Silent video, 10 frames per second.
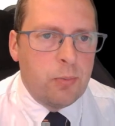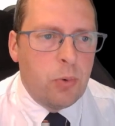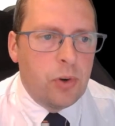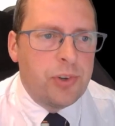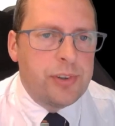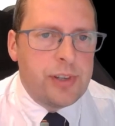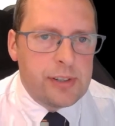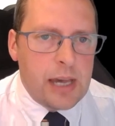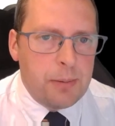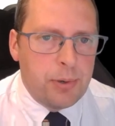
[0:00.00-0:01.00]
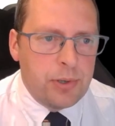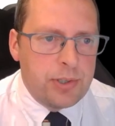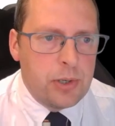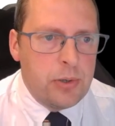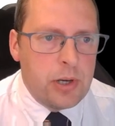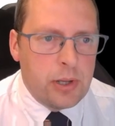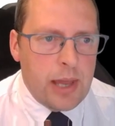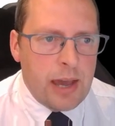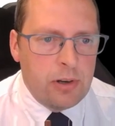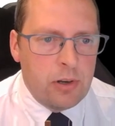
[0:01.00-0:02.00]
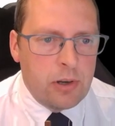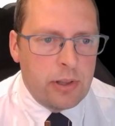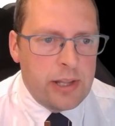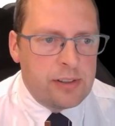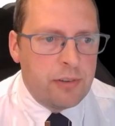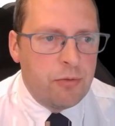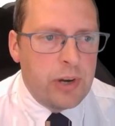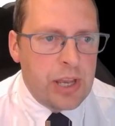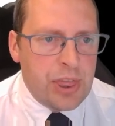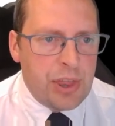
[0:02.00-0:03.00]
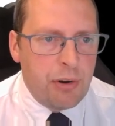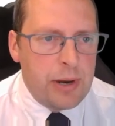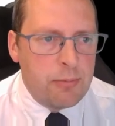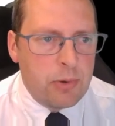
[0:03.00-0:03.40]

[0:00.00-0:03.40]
what does this output do. You can have a look at this and read through it.